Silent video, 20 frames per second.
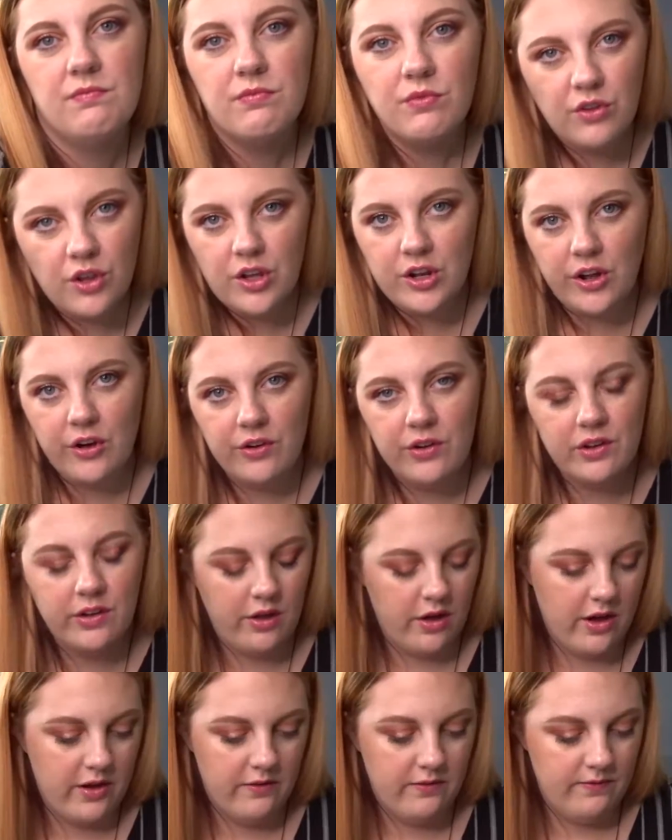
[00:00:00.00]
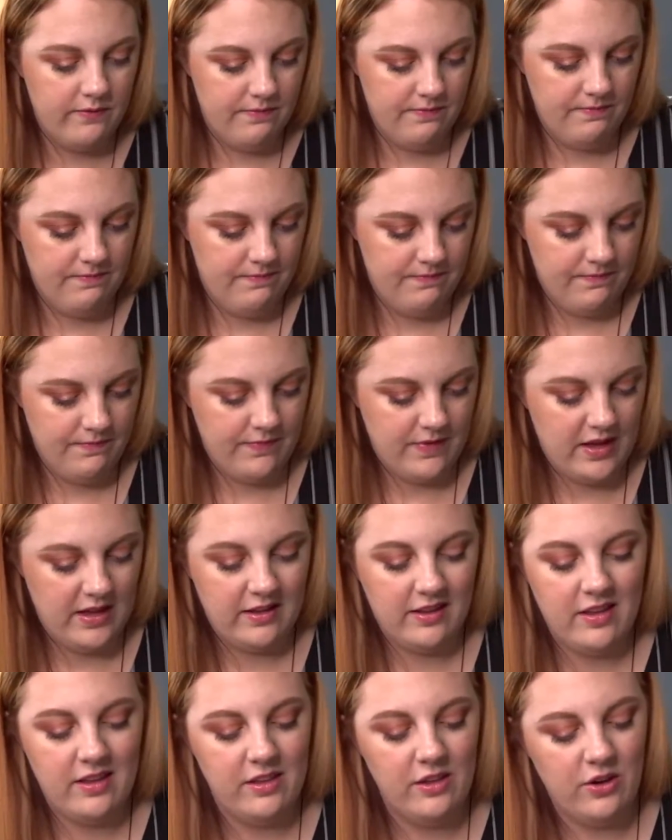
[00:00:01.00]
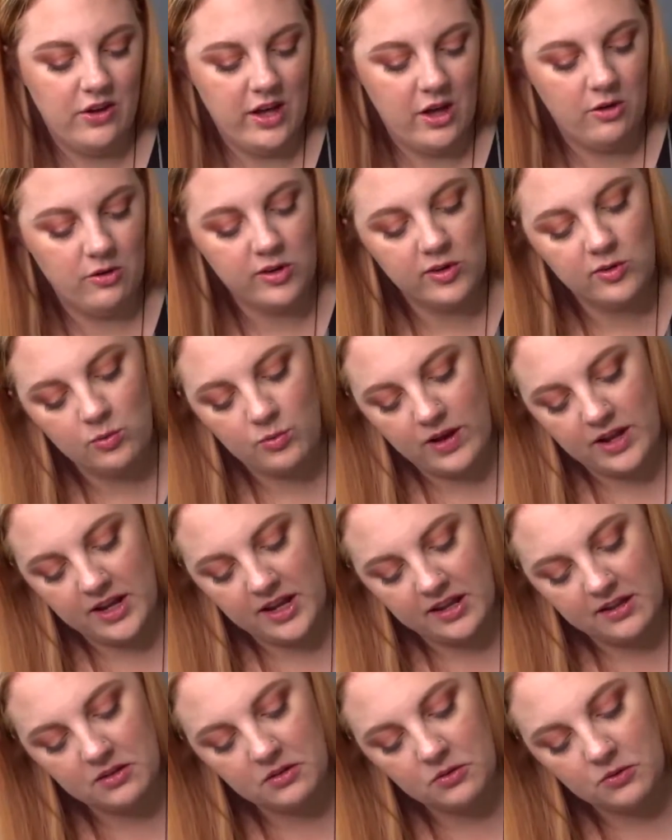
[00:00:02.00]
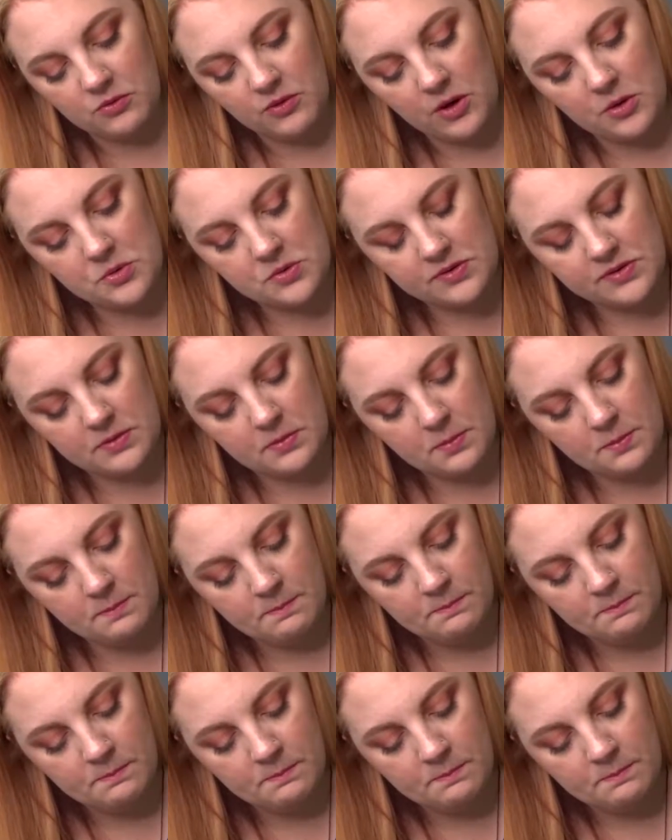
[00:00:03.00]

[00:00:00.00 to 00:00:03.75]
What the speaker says: you know, a lot. You get all sweaty and gross.